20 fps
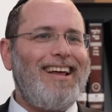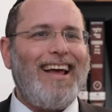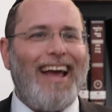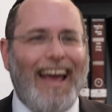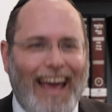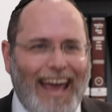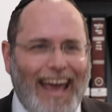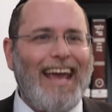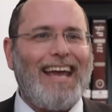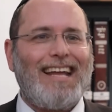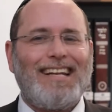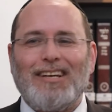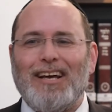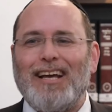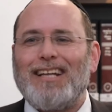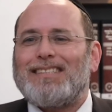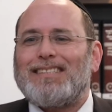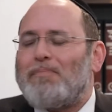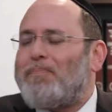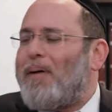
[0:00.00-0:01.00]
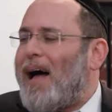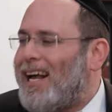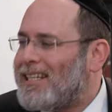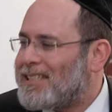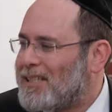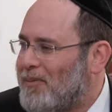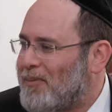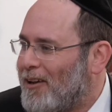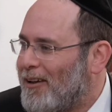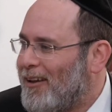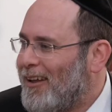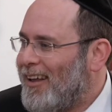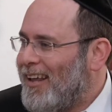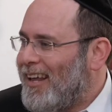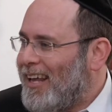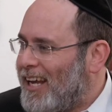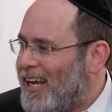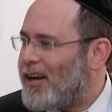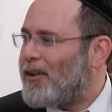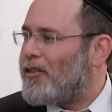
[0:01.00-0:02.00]
It's impossible.
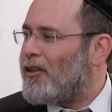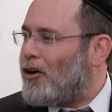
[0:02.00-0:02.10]
Here,